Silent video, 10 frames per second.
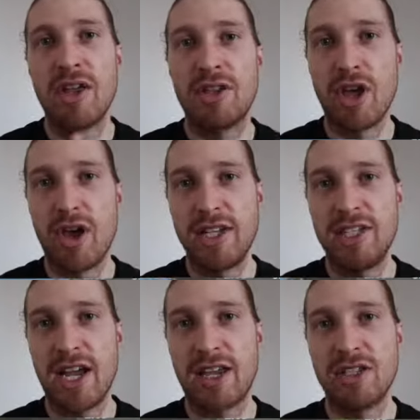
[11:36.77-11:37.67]
30
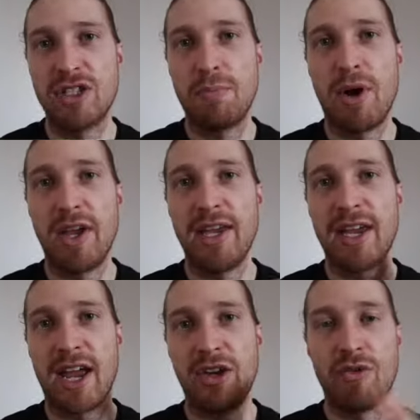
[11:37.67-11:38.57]
second
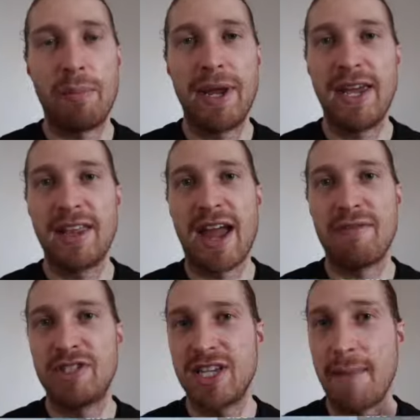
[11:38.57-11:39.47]
spike, and you repeated
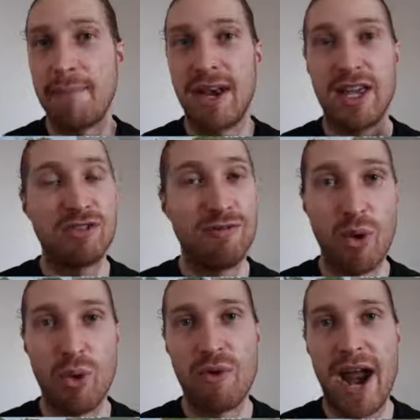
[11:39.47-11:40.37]
that for 10 minutes,
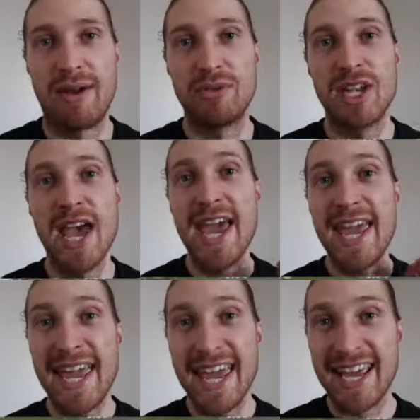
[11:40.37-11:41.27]
four rounds
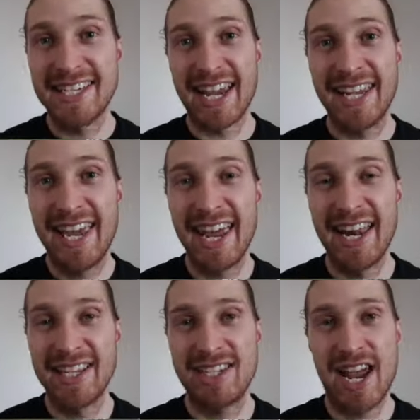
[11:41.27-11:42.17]
it is a
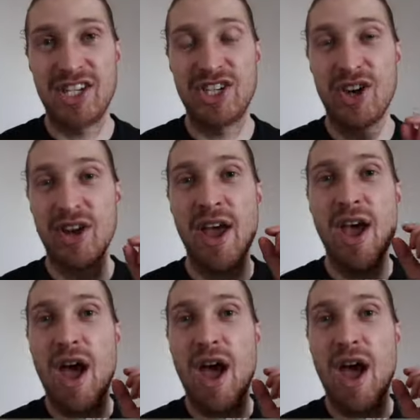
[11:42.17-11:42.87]
killer session.